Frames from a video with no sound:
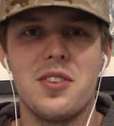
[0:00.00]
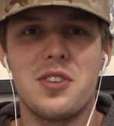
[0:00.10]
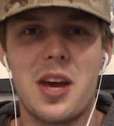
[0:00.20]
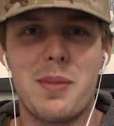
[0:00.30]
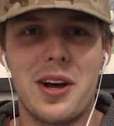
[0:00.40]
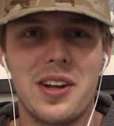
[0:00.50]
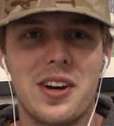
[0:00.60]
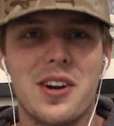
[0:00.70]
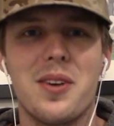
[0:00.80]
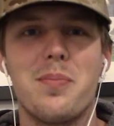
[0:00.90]
Sam
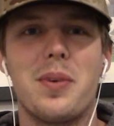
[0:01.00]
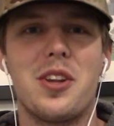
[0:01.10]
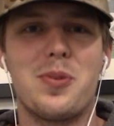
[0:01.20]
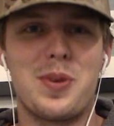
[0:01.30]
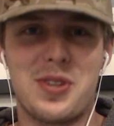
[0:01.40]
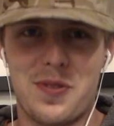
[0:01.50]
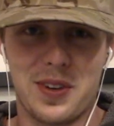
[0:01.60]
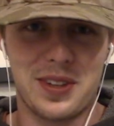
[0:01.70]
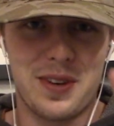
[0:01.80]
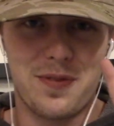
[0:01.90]
Ehlinger, but
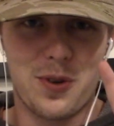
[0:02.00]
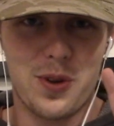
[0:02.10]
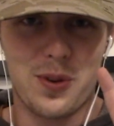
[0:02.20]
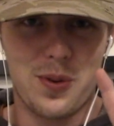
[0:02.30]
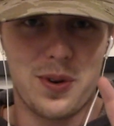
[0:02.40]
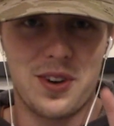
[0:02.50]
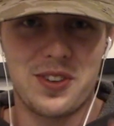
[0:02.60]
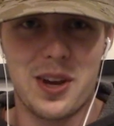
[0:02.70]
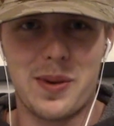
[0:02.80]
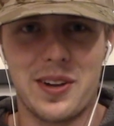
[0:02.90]
specifically fourth quarter
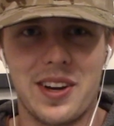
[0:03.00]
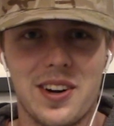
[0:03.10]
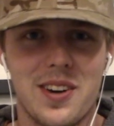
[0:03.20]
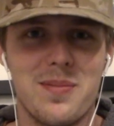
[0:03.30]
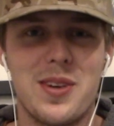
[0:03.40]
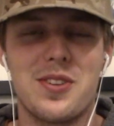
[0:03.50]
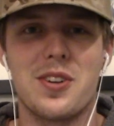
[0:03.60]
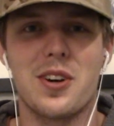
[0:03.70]
Sam Ehlinger, Mr.